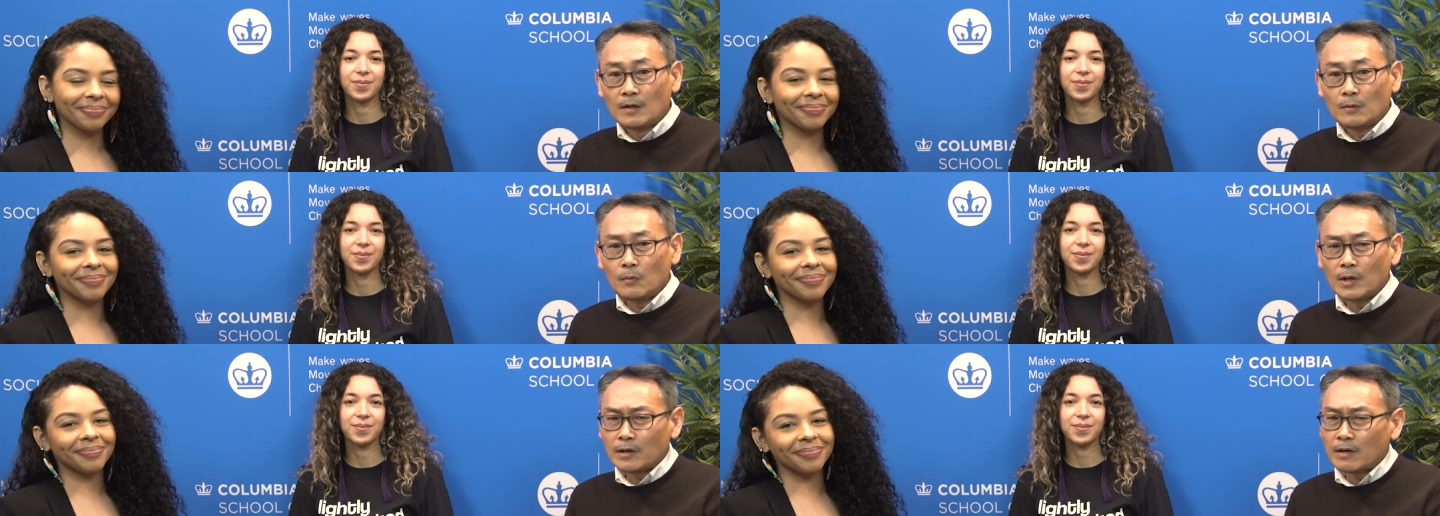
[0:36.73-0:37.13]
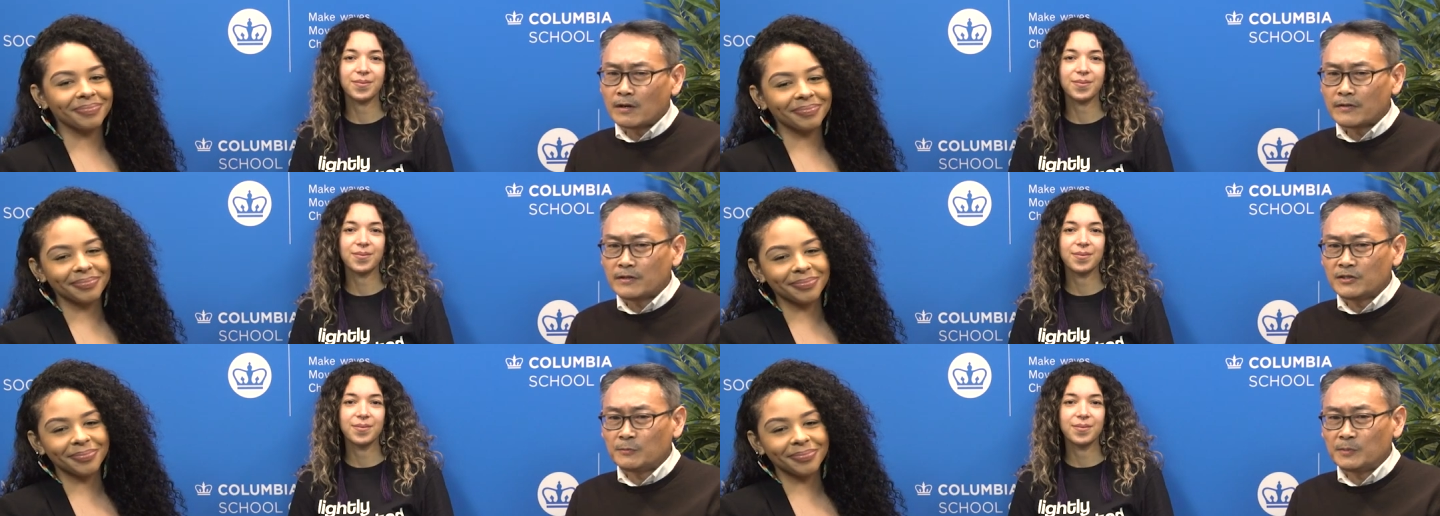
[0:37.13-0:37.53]
Speaker 1: What
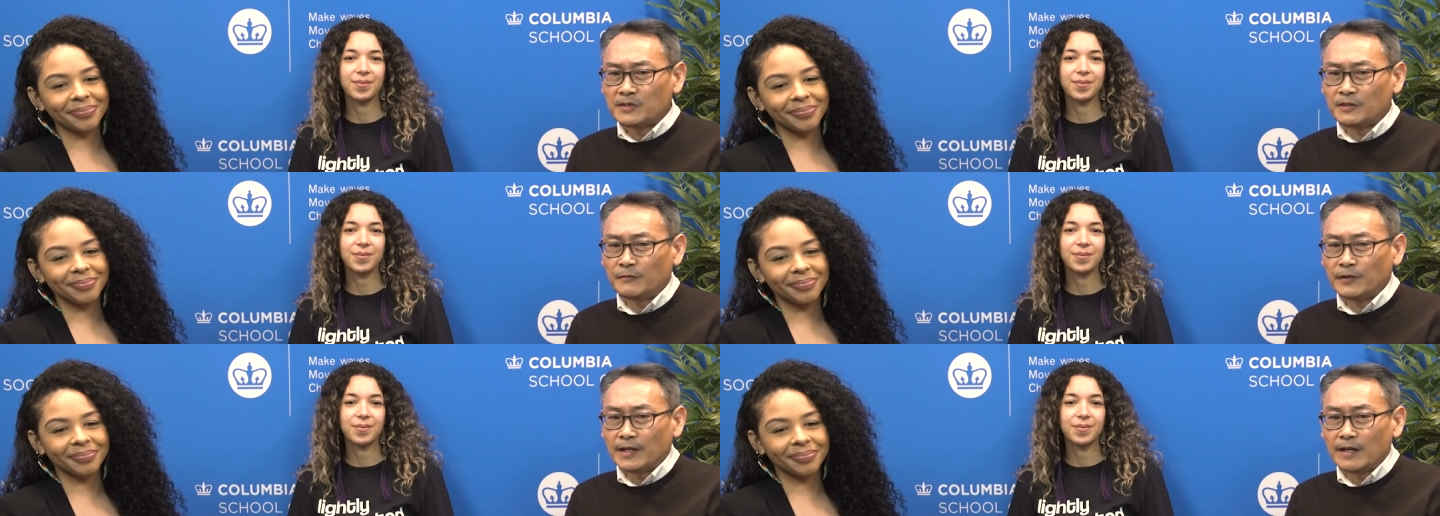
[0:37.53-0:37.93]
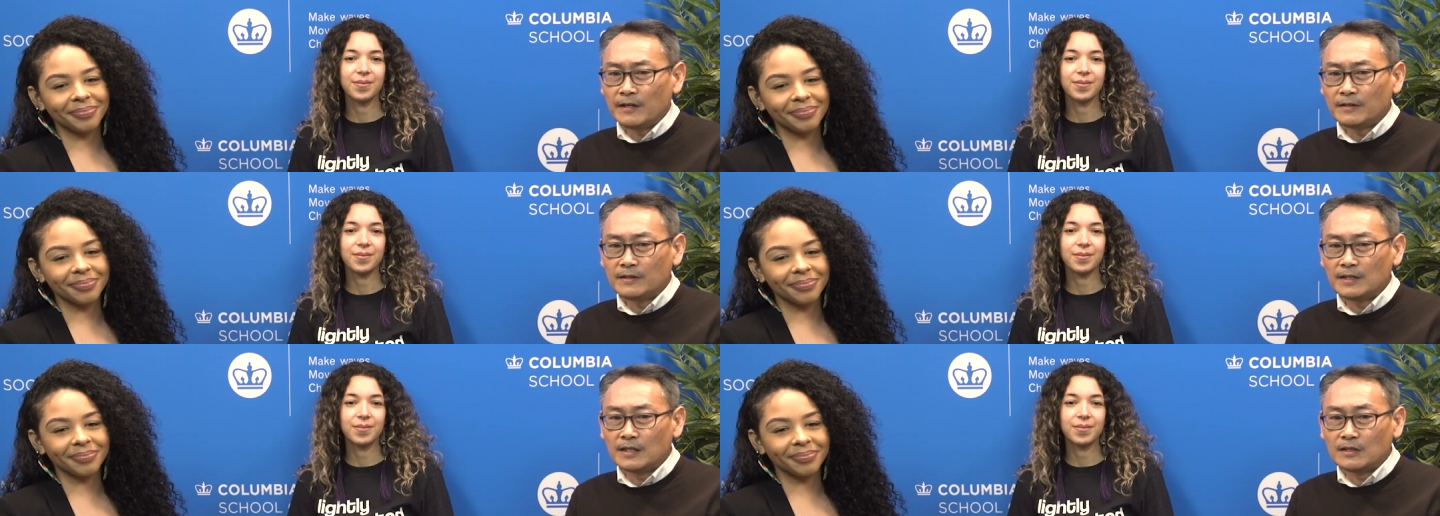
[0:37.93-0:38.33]
are the specific
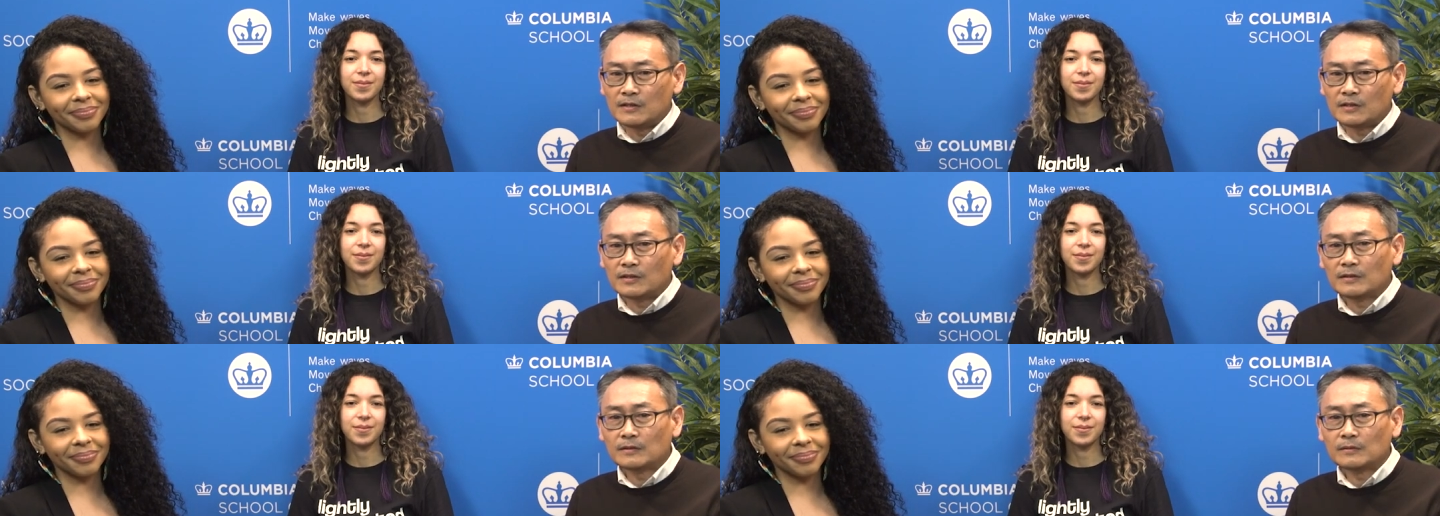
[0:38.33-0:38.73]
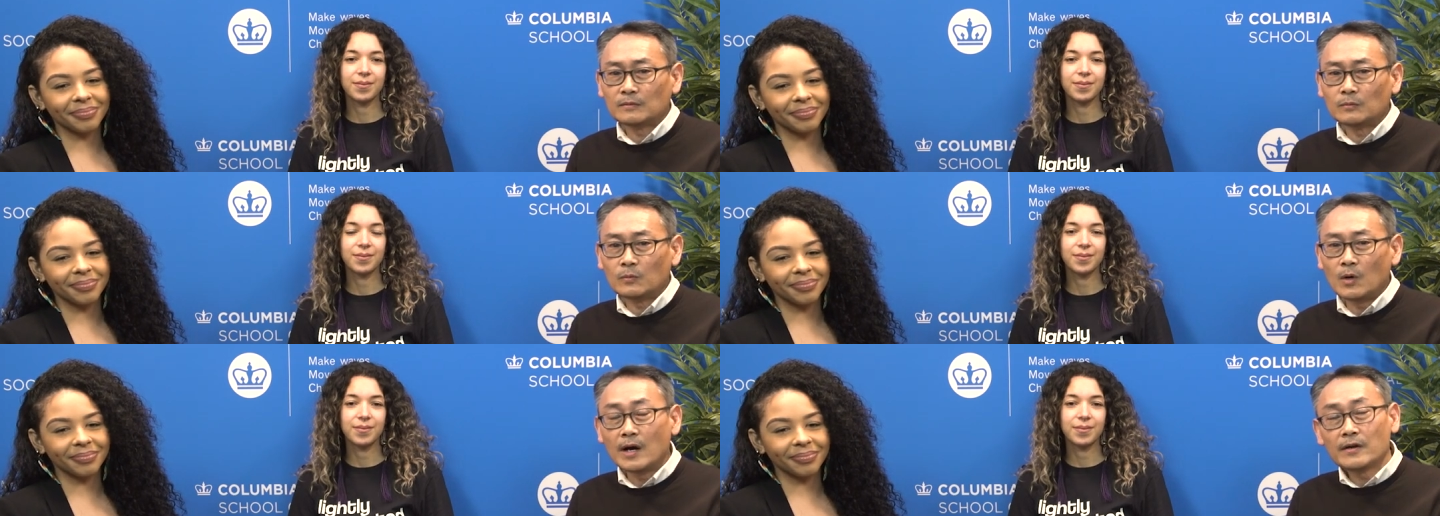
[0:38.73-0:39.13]
health needs?
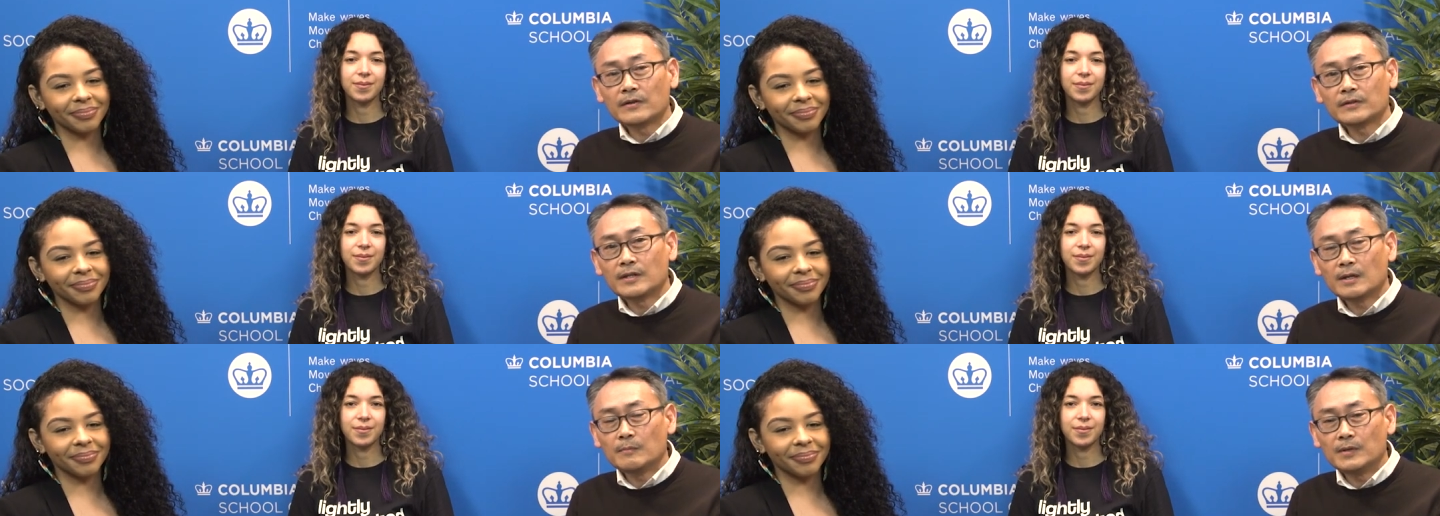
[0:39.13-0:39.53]
Why aren't they